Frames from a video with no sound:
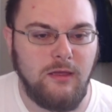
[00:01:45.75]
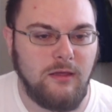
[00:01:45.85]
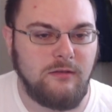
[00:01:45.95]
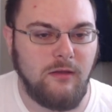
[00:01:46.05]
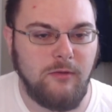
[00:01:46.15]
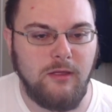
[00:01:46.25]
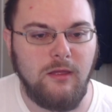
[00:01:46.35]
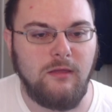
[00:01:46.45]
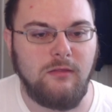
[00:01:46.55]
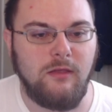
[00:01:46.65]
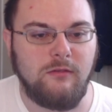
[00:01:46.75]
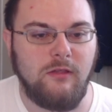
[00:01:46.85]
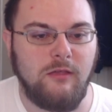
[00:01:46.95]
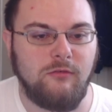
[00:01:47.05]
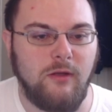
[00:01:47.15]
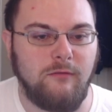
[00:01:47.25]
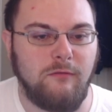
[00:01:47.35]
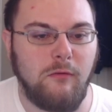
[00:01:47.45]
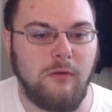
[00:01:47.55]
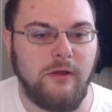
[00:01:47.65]
Atomic. Yes, class rank
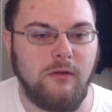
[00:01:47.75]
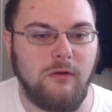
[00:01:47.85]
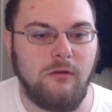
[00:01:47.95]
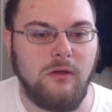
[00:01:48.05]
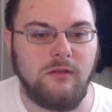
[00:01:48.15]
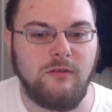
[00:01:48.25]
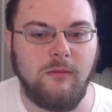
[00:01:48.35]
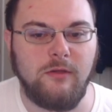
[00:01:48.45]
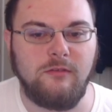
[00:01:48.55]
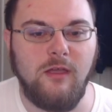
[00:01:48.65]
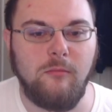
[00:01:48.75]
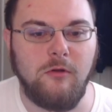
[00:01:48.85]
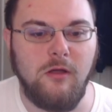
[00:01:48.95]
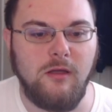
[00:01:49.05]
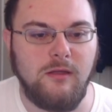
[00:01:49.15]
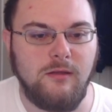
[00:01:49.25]
4 hero. Atomic Samurai.